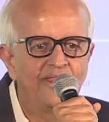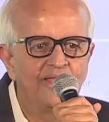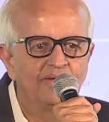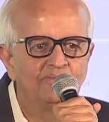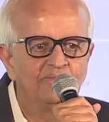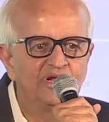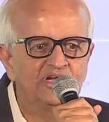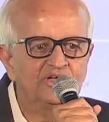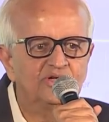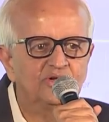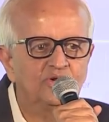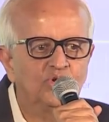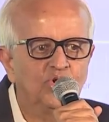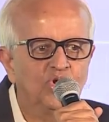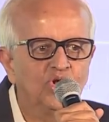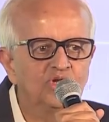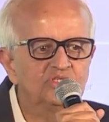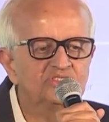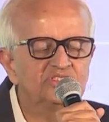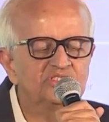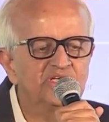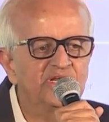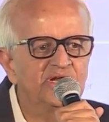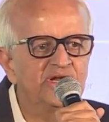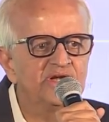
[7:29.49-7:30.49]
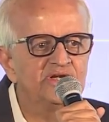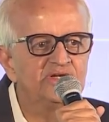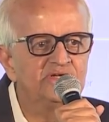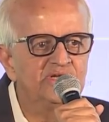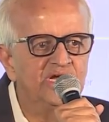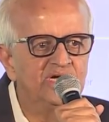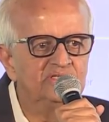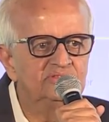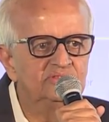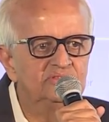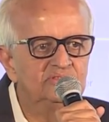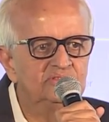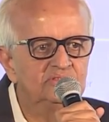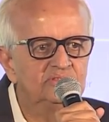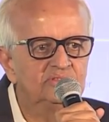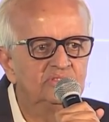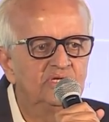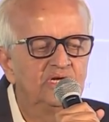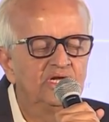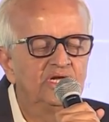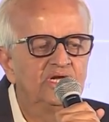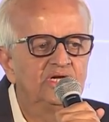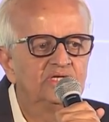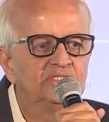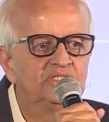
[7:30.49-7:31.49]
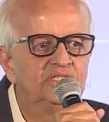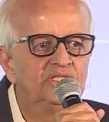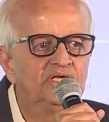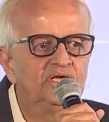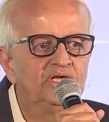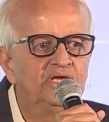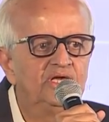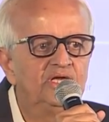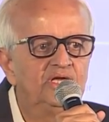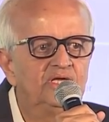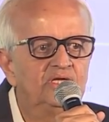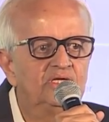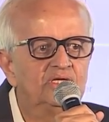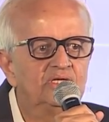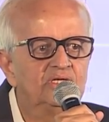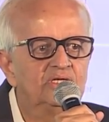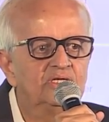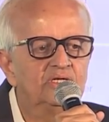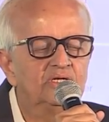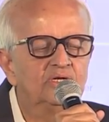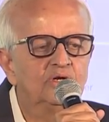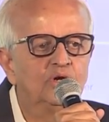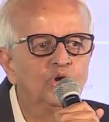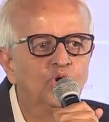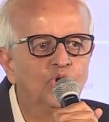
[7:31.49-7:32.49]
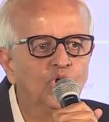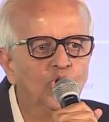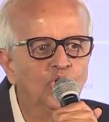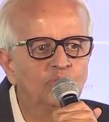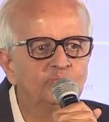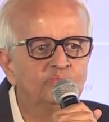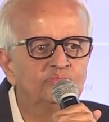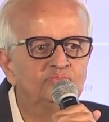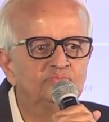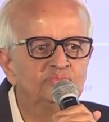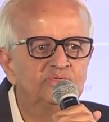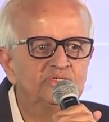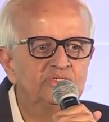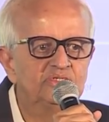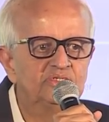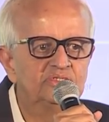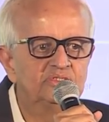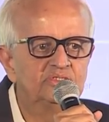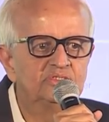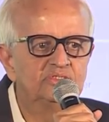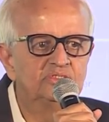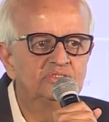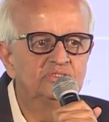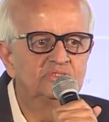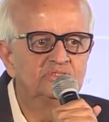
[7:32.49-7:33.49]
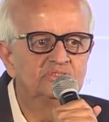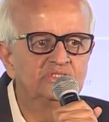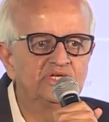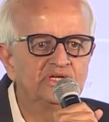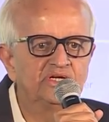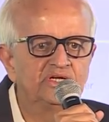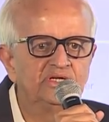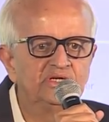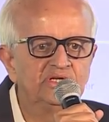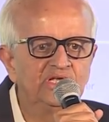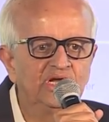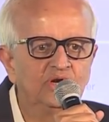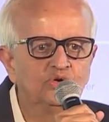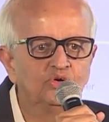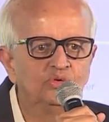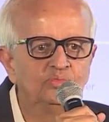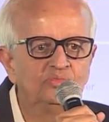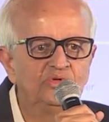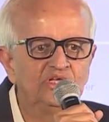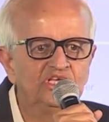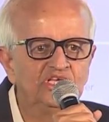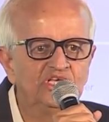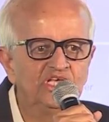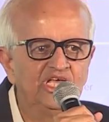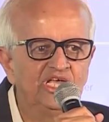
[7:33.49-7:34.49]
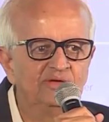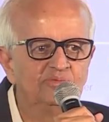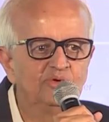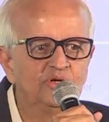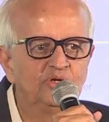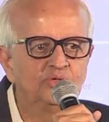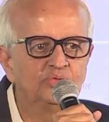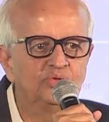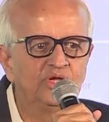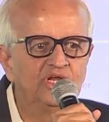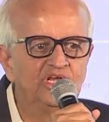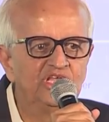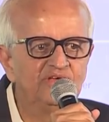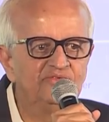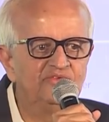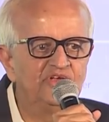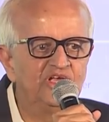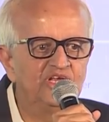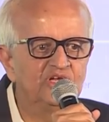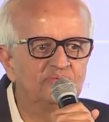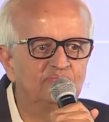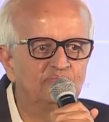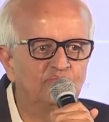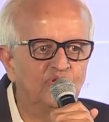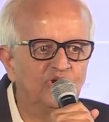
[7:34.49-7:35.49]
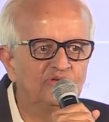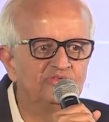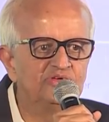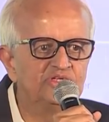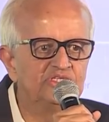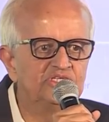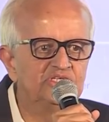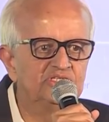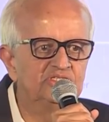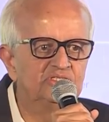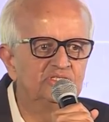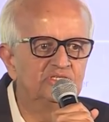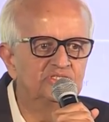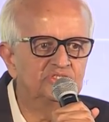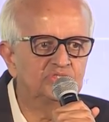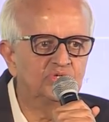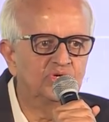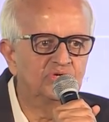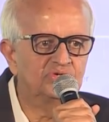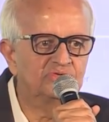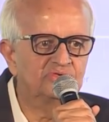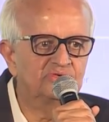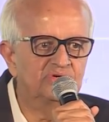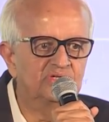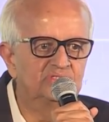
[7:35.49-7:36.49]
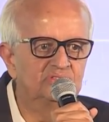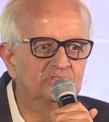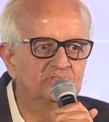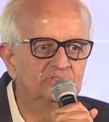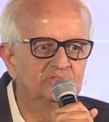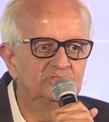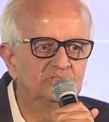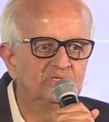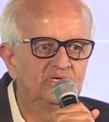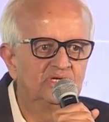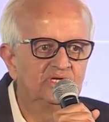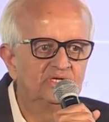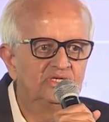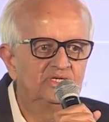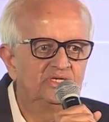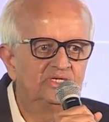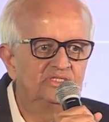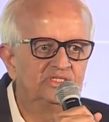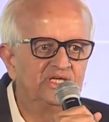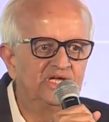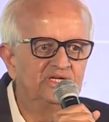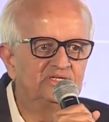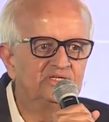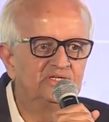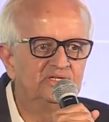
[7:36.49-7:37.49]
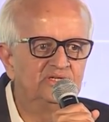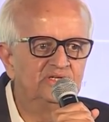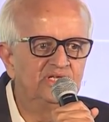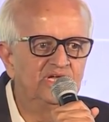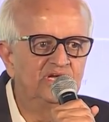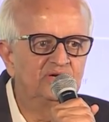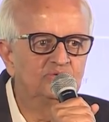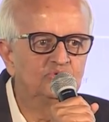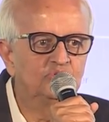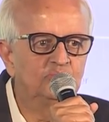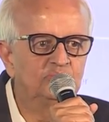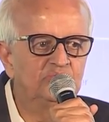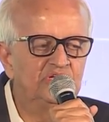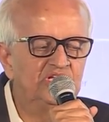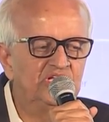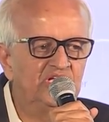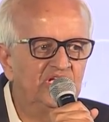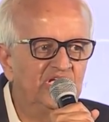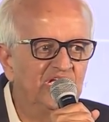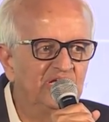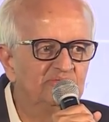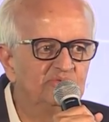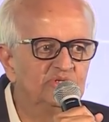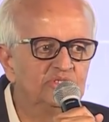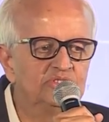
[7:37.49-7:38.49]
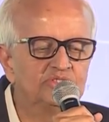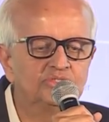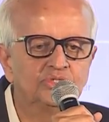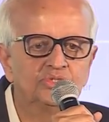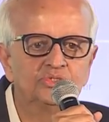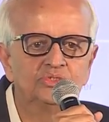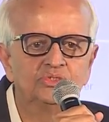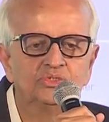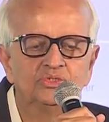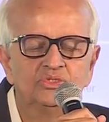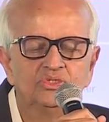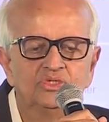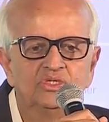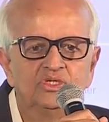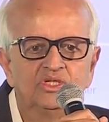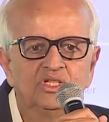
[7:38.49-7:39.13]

But all said and done, the hope that India would be able to alleviate poverty in the short run, that India would be able to